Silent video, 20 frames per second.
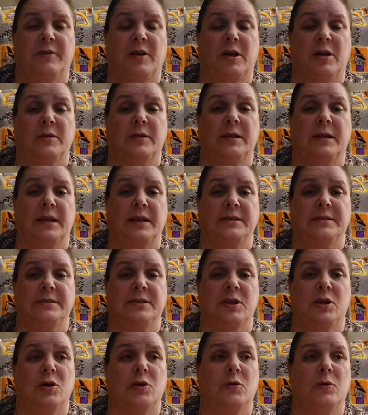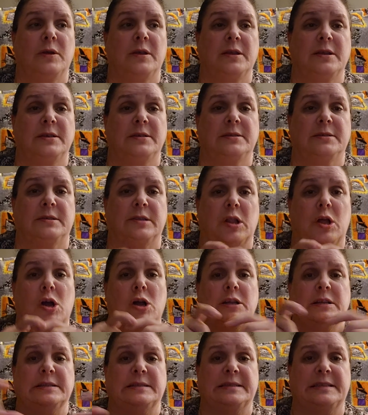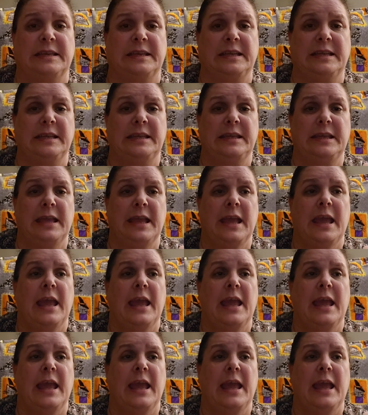on that I sew is long and skinny.